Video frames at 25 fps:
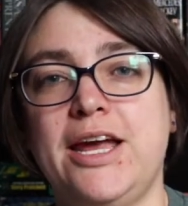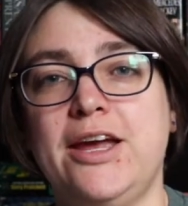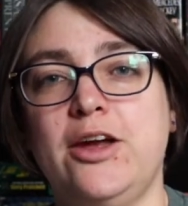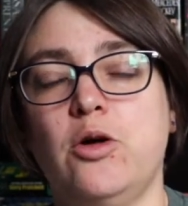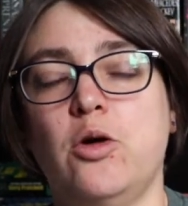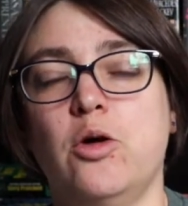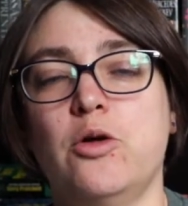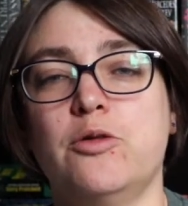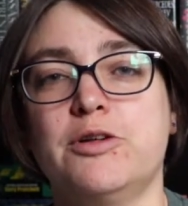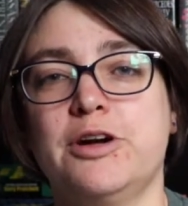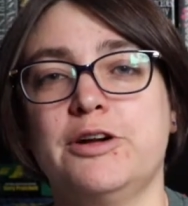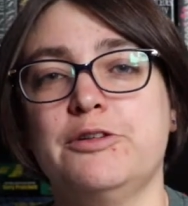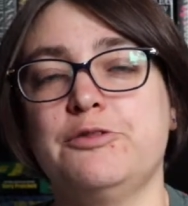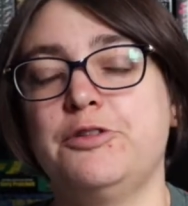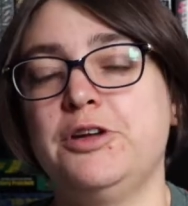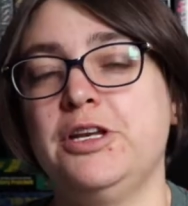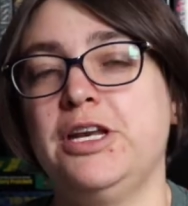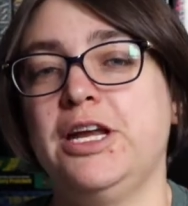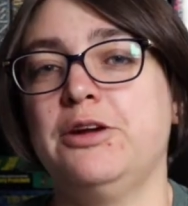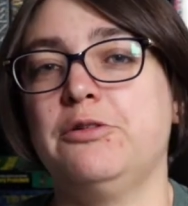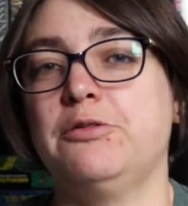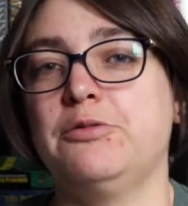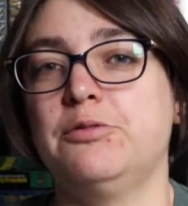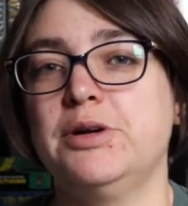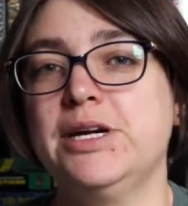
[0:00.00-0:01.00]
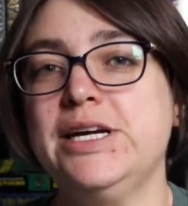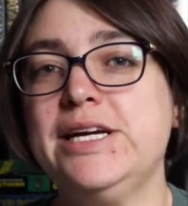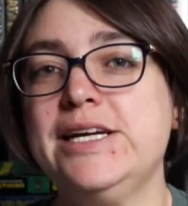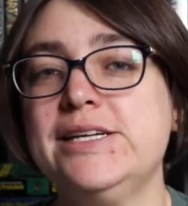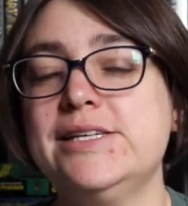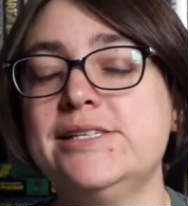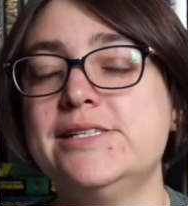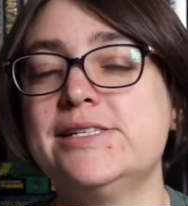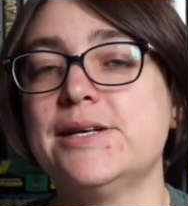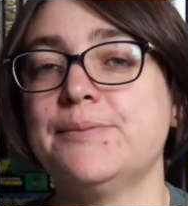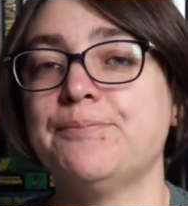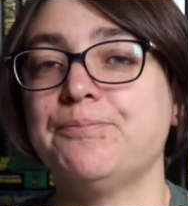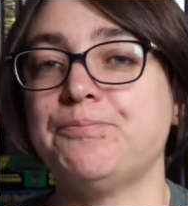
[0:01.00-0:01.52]
over at Fine
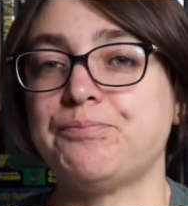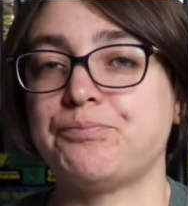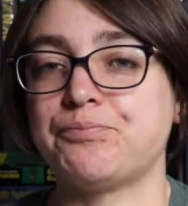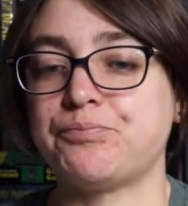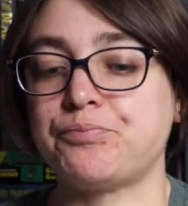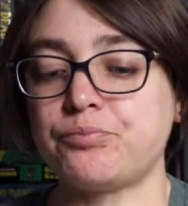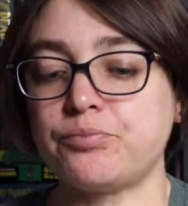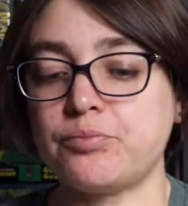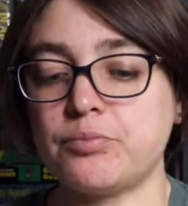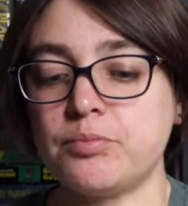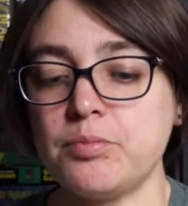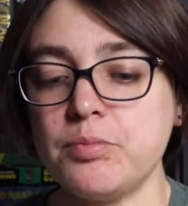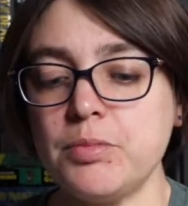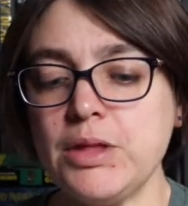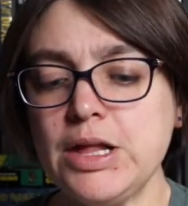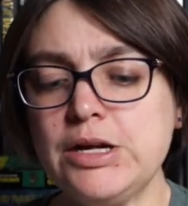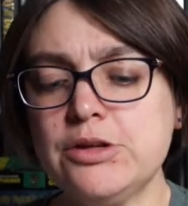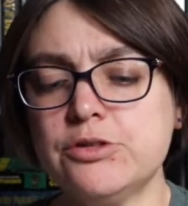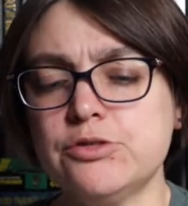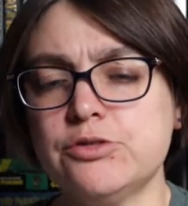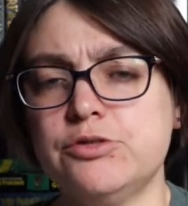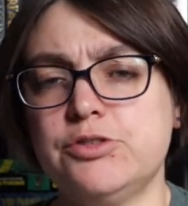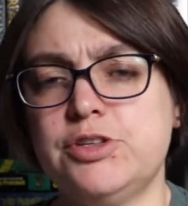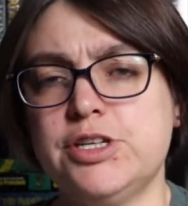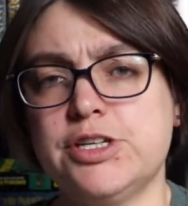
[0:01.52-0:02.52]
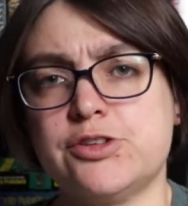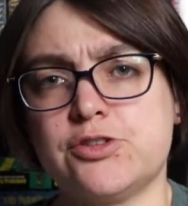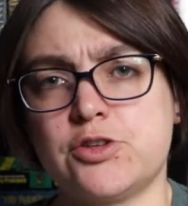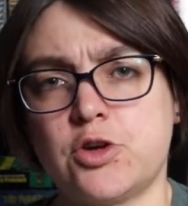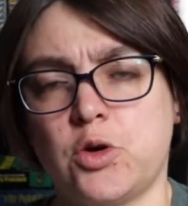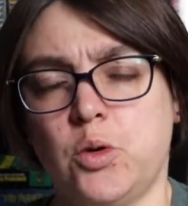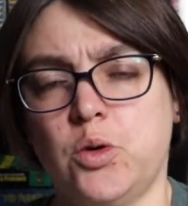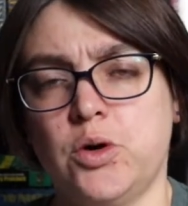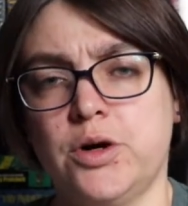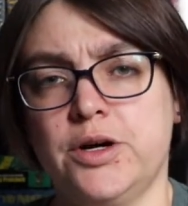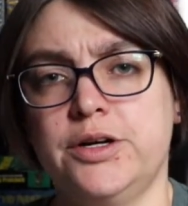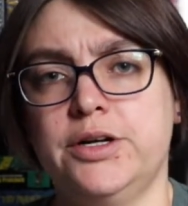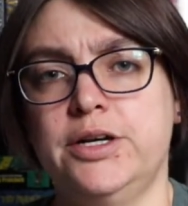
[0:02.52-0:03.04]
Reads
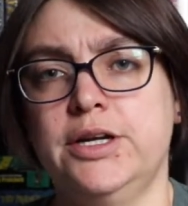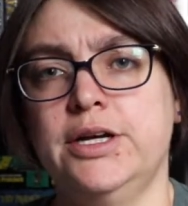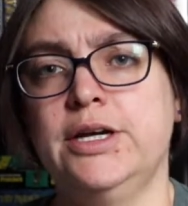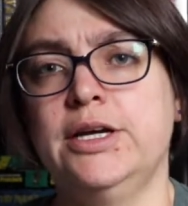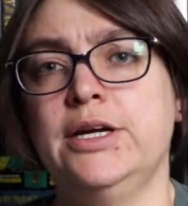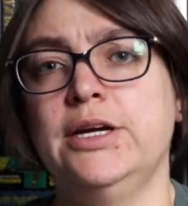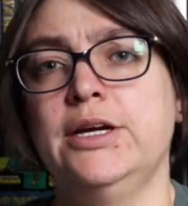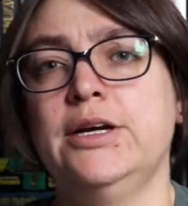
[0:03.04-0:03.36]
Discord.